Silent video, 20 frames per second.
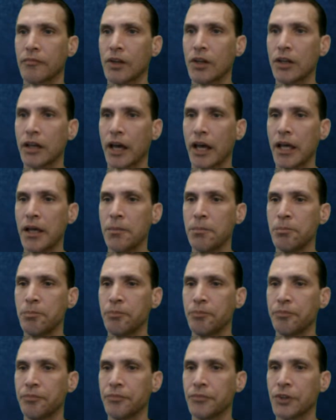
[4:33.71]
Okay,
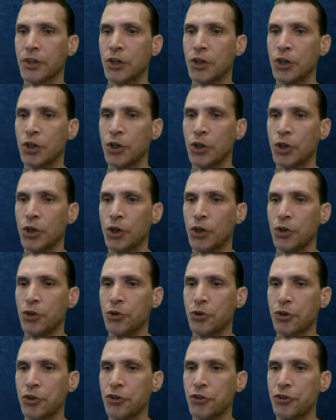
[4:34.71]

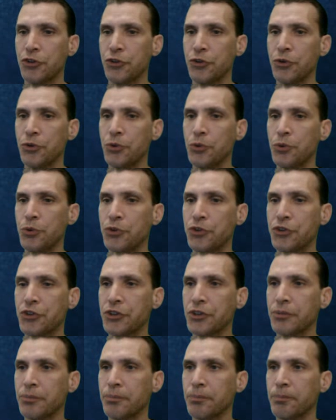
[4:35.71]
you can
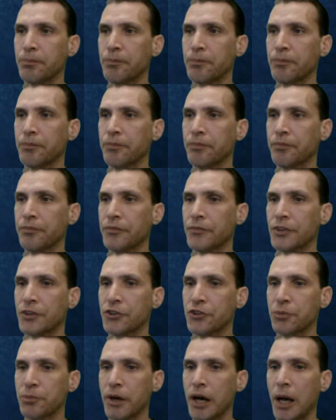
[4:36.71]
choose
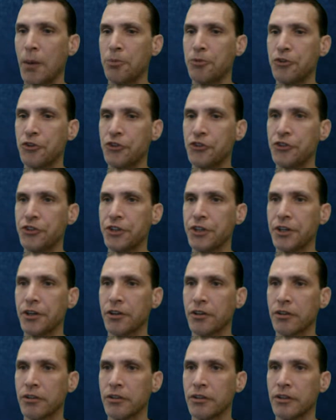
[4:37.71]
some options
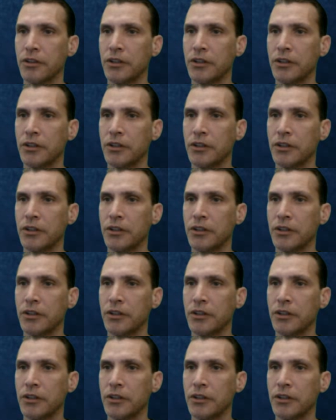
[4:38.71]
here.